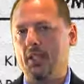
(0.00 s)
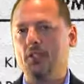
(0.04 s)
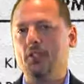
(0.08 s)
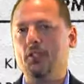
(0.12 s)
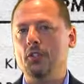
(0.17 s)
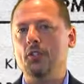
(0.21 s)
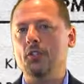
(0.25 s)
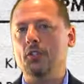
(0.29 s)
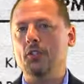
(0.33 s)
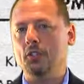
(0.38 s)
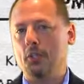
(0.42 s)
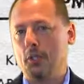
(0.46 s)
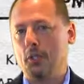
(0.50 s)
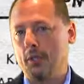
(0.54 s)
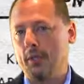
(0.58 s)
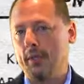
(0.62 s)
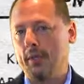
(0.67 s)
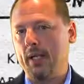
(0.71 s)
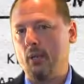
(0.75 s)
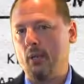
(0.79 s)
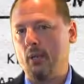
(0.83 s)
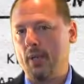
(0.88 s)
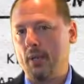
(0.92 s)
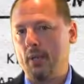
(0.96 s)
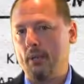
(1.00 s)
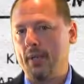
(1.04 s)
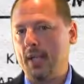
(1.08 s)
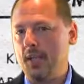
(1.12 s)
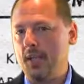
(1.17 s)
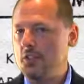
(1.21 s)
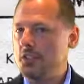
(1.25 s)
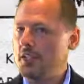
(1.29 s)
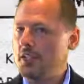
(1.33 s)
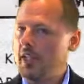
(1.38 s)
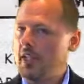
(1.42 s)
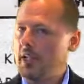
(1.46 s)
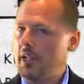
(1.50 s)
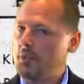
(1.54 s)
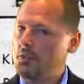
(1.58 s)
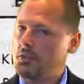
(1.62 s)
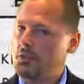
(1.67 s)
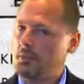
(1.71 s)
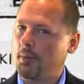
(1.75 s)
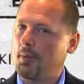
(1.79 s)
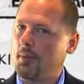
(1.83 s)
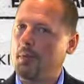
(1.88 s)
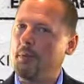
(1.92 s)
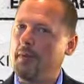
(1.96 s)
to determining whether patient care was
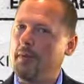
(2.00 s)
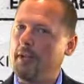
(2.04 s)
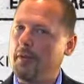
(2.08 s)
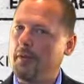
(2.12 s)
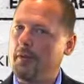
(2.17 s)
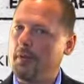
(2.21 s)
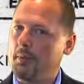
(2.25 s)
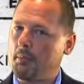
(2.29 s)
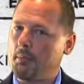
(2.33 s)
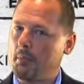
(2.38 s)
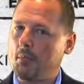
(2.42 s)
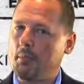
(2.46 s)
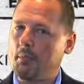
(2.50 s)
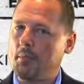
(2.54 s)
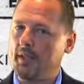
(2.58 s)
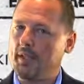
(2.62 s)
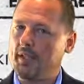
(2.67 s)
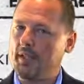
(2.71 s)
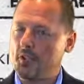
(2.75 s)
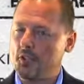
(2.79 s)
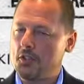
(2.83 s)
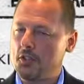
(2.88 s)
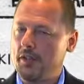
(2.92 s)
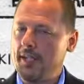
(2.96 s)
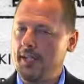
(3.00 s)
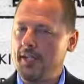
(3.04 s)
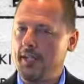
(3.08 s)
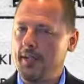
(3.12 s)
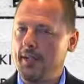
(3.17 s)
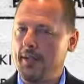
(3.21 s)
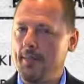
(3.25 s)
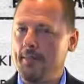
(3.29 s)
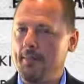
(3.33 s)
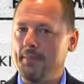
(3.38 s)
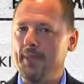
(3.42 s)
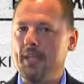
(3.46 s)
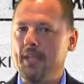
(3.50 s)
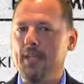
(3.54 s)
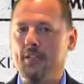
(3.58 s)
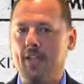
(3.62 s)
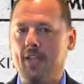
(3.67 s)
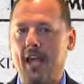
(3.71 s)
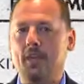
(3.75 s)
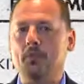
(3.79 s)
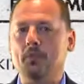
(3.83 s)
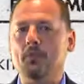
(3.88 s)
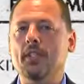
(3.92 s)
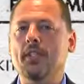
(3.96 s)
appropriate or inappropriate in the street is
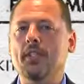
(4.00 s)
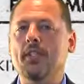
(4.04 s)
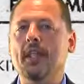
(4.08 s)
actually